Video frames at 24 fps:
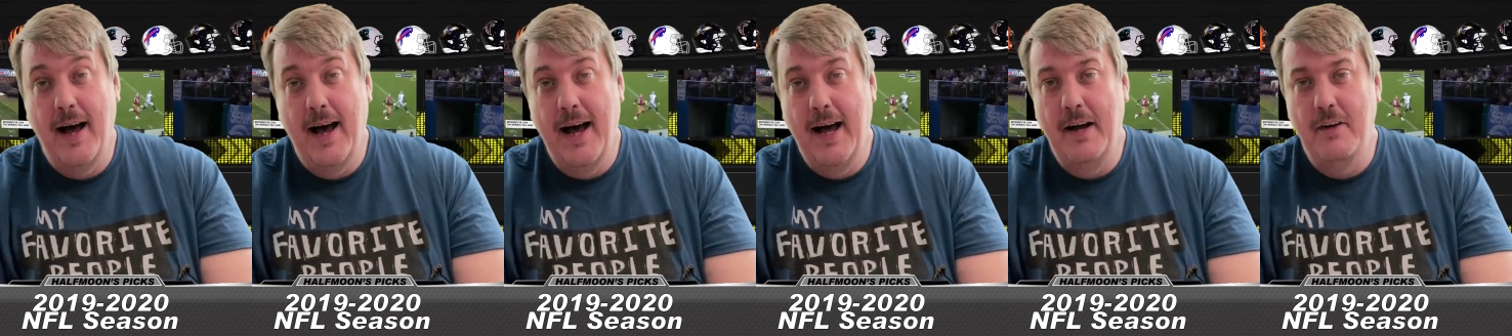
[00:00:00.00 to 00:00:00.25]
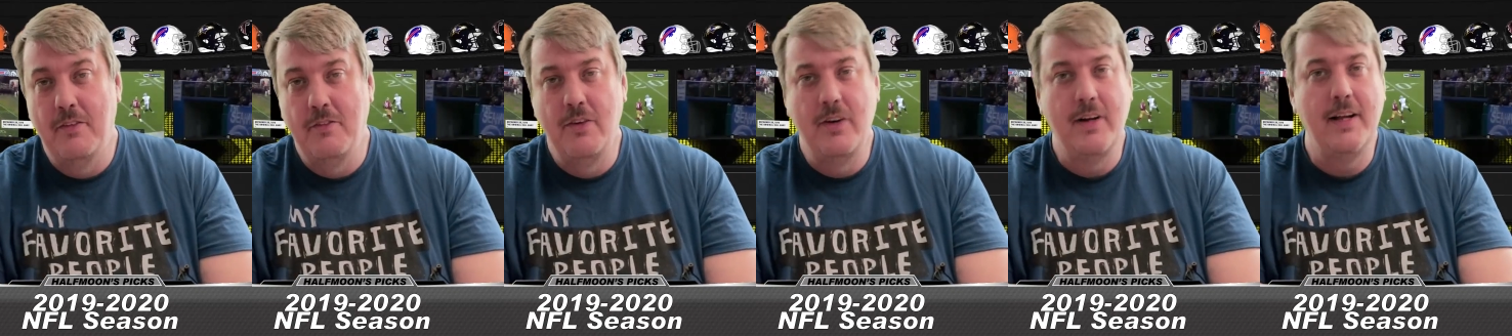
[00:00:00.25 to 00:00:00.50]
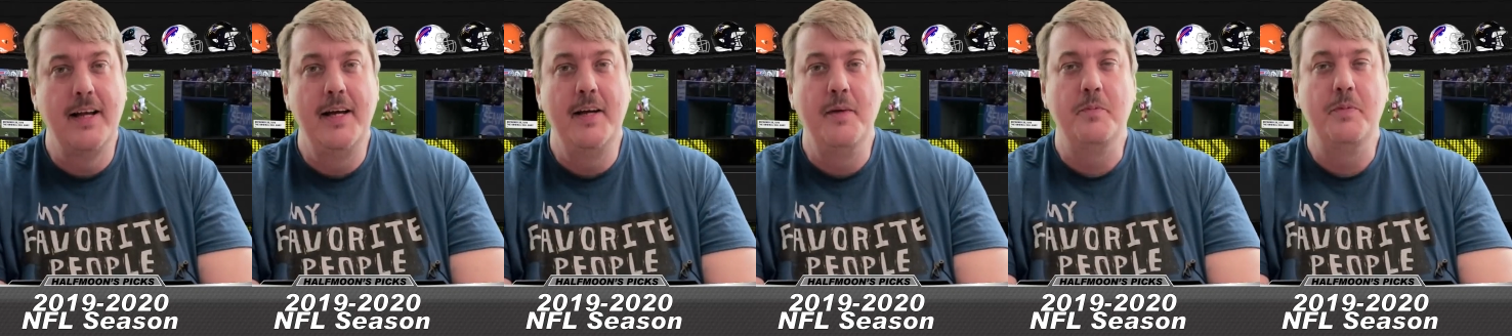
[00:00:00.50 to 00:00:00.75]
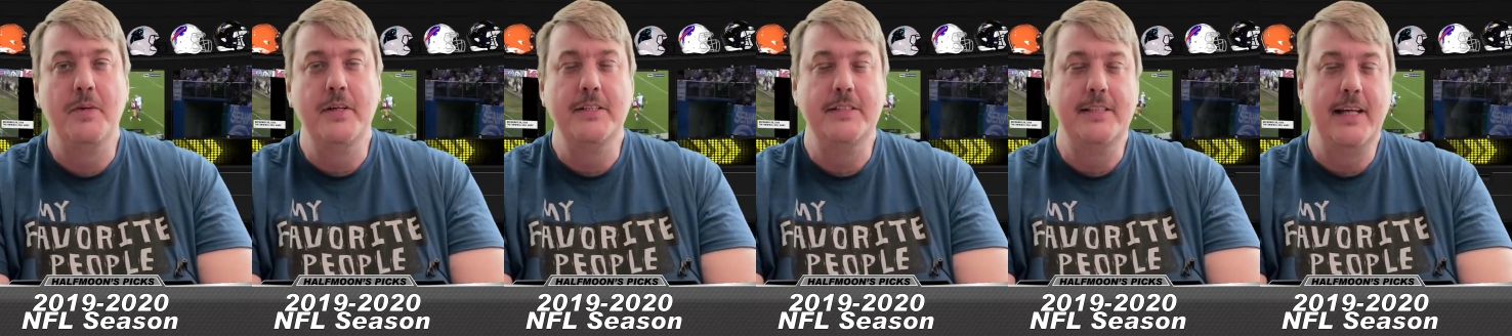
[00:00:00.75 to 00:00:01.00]
I really
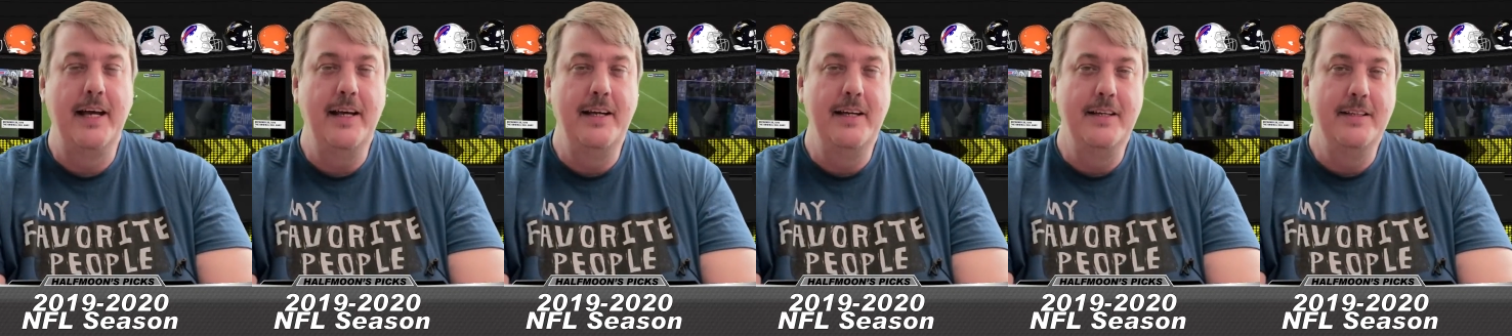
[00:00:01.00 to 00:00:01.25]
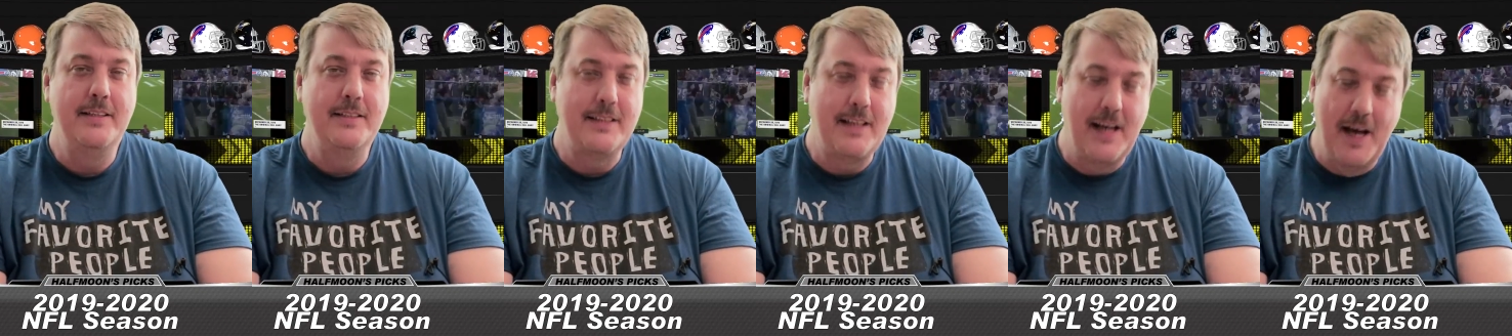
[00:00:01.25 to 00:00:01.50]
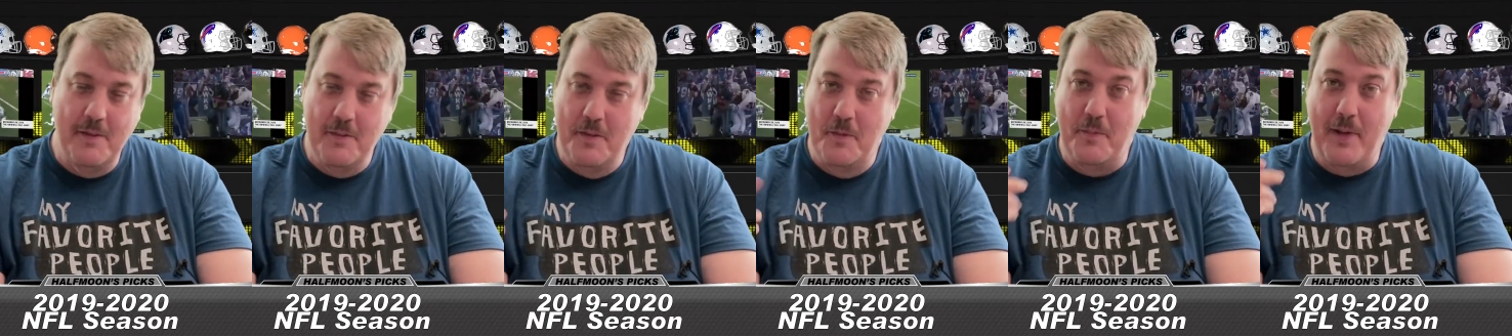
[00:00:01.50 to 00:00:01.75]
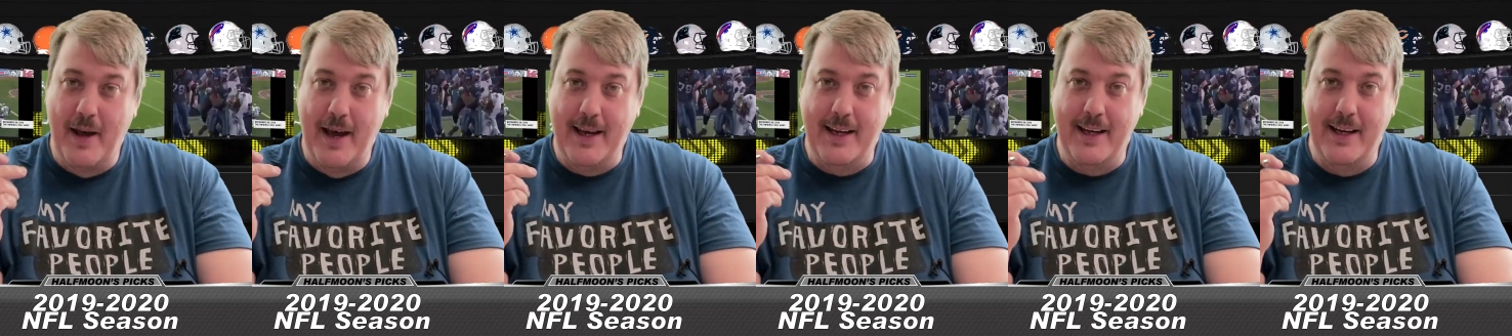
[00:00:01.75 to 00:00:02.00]
appreciate you
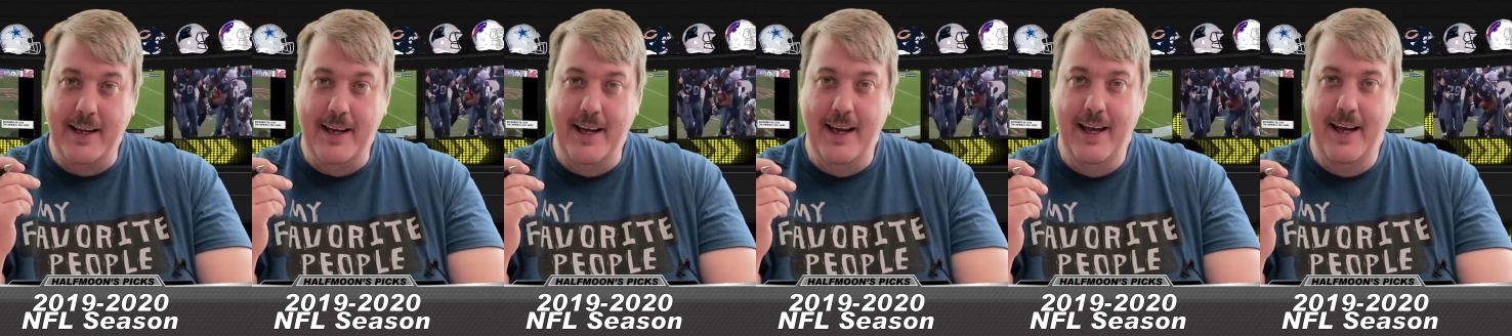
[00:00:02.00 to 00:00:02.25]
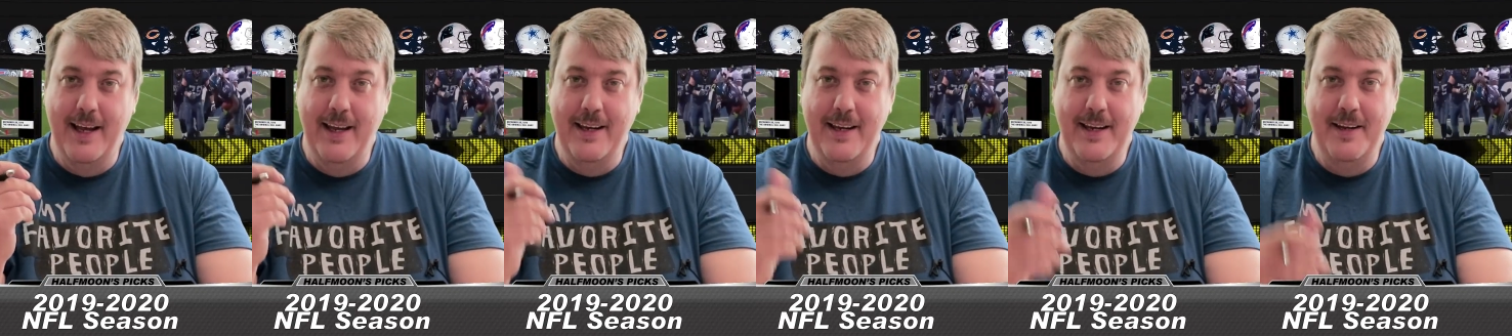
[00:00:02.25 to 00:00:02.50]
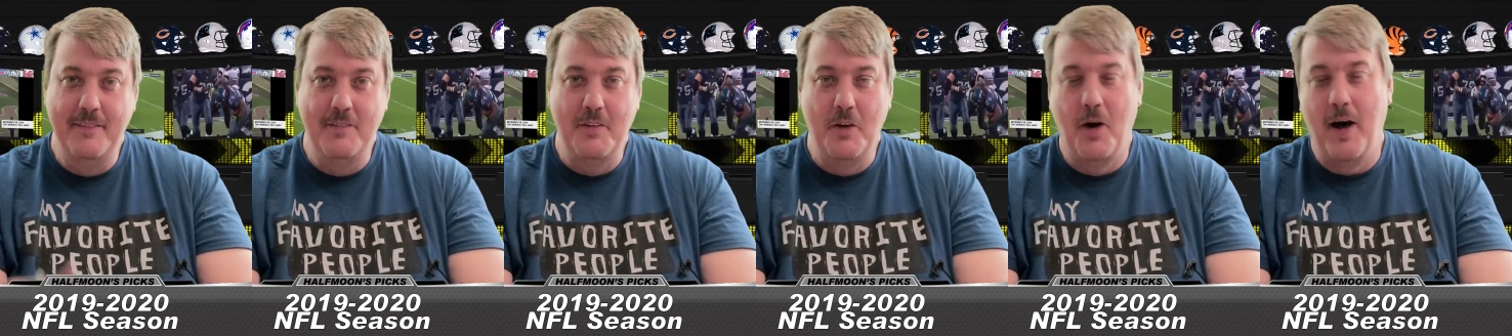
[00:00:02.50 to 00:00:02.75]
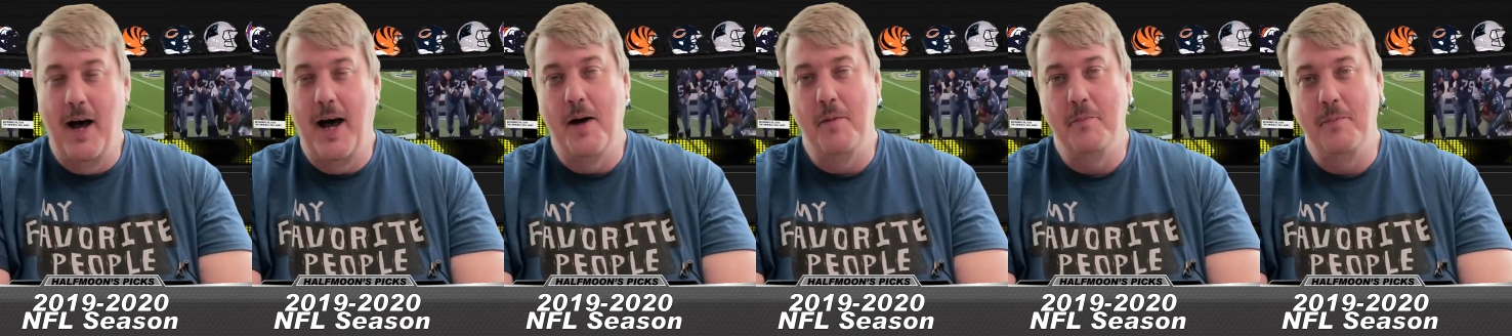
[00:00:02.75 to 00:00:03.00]
coming back again, even
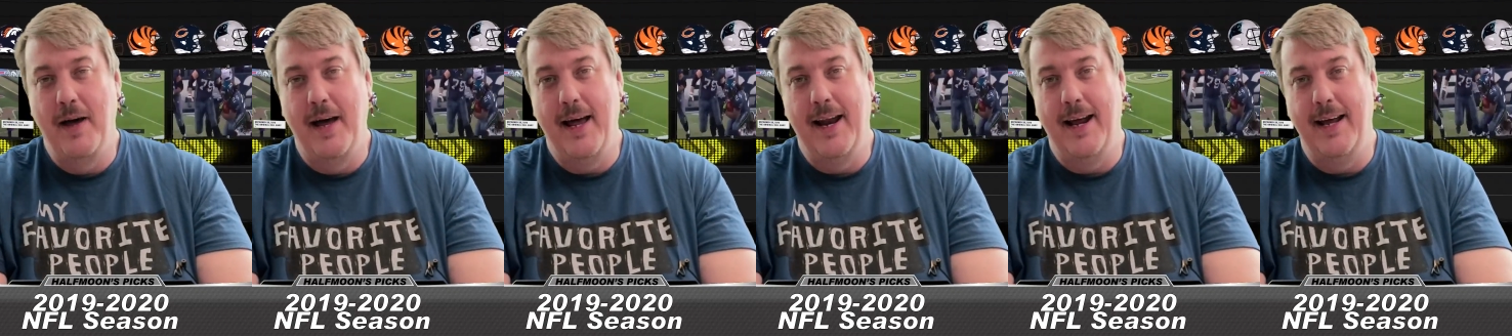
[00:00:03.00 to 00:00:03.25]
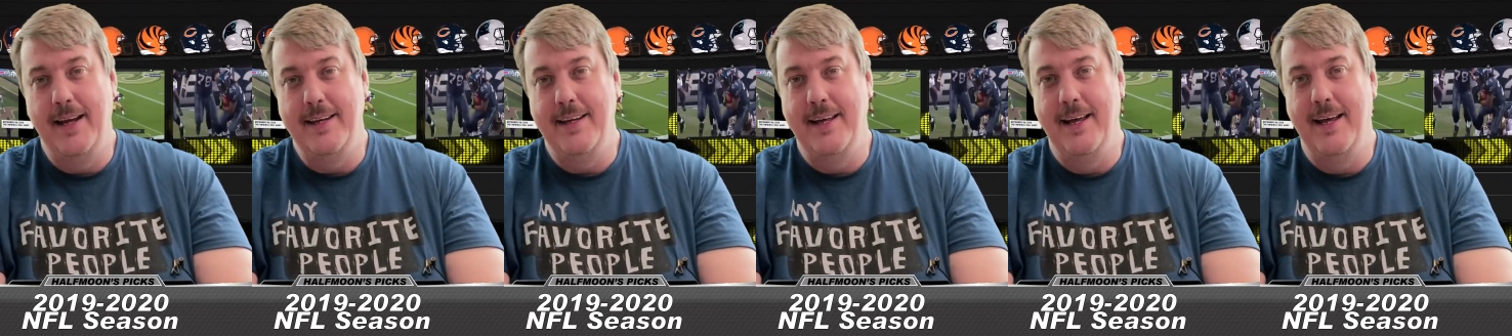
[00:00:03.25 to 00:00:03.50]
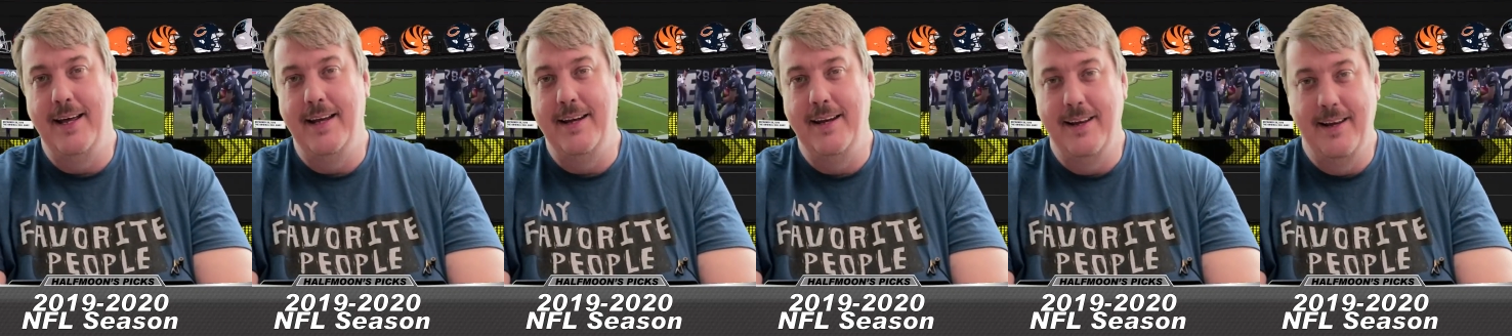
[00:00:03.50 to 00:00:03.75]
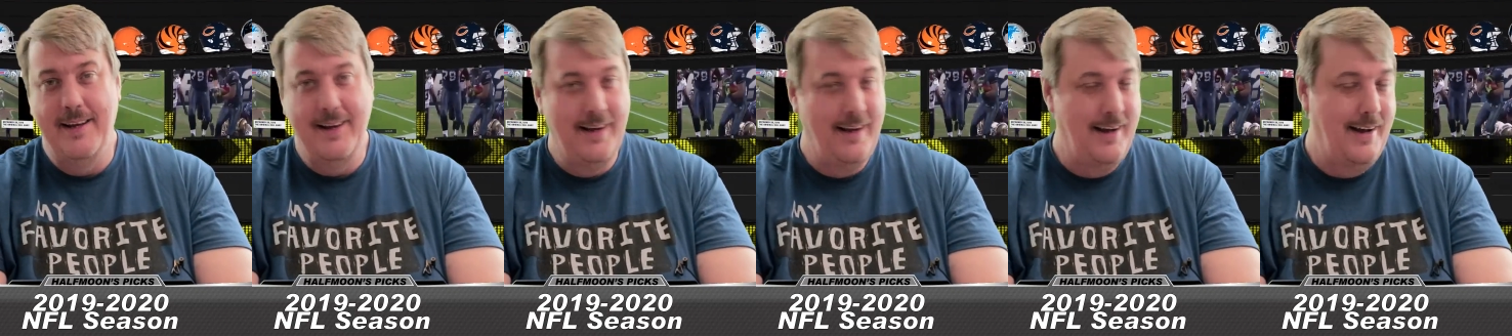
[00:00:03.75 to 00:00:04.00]
though how bad I did